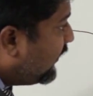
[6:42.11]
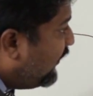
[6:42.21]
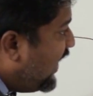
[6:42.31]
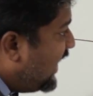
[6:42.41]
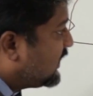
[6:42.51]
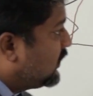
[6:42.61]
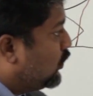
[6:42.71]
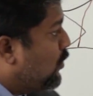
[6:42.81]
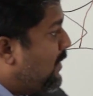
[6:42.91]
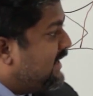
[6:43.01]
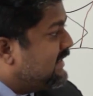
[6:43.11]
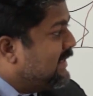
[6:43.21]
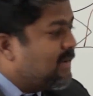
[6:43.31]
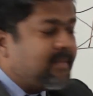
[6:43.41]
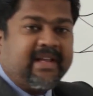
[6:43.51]
west to
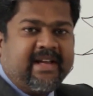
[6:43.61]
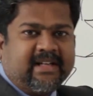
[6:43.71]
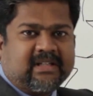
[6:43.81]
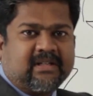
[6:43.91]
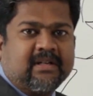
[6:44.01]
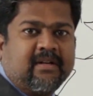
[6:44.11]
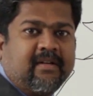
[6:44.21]
maximum east,